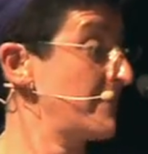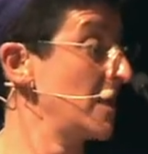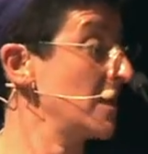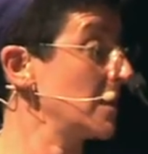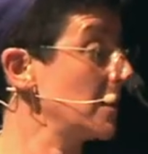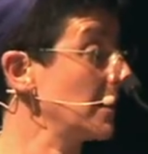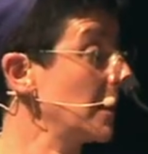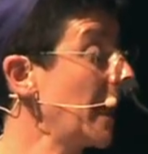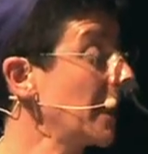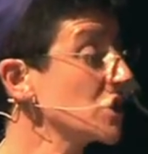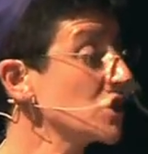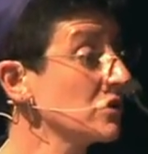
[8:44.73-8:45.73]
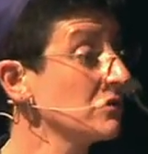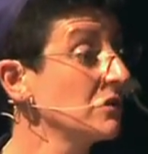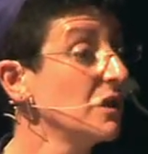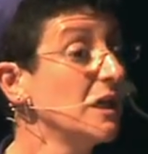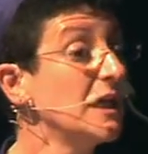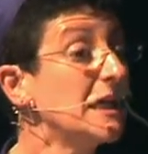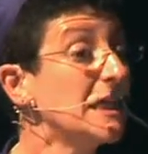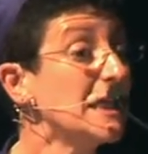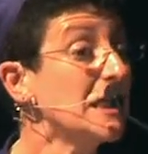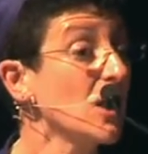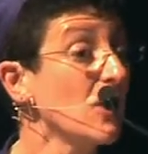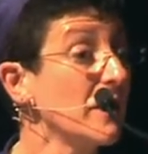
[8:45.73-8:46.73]
action
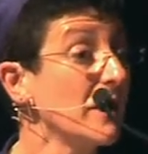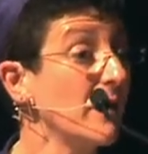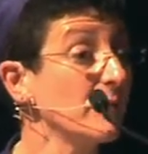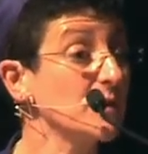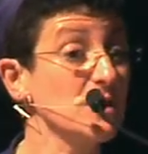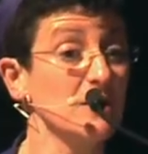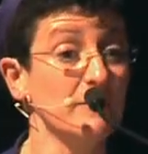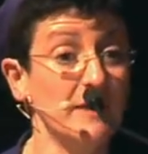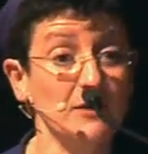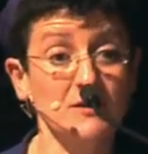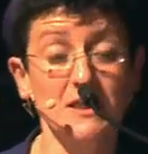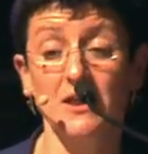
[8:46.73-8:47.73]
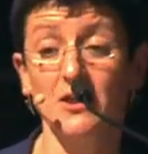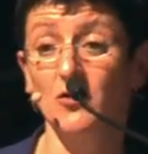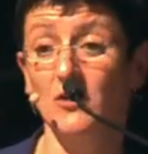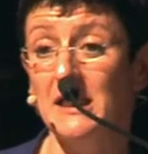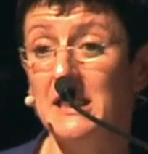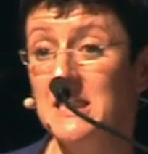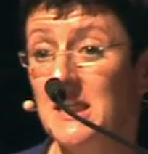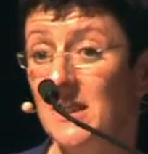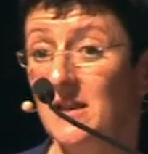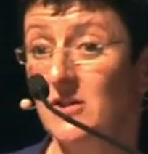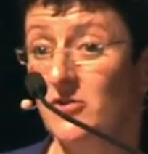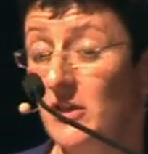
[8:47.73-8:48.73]
going up to the mountain and not
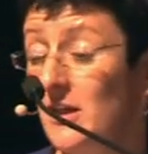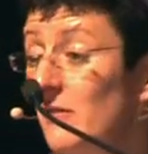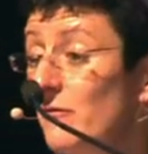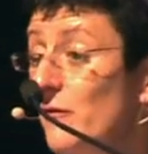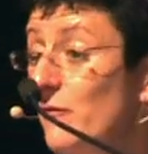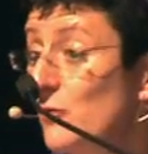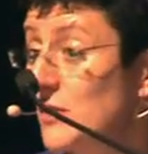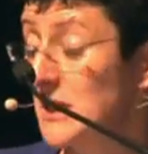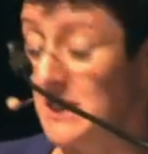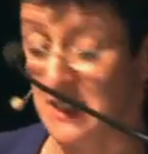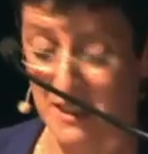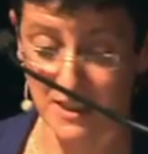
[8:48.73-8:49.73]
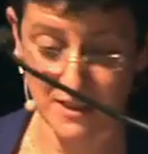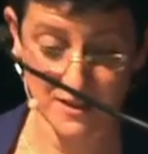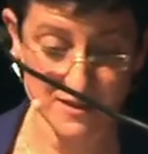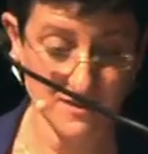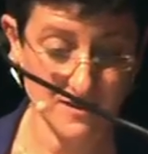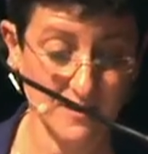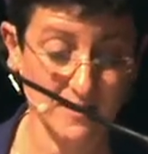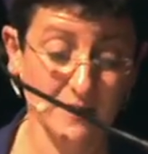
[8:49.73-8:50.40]
eating and drinking for 40 days.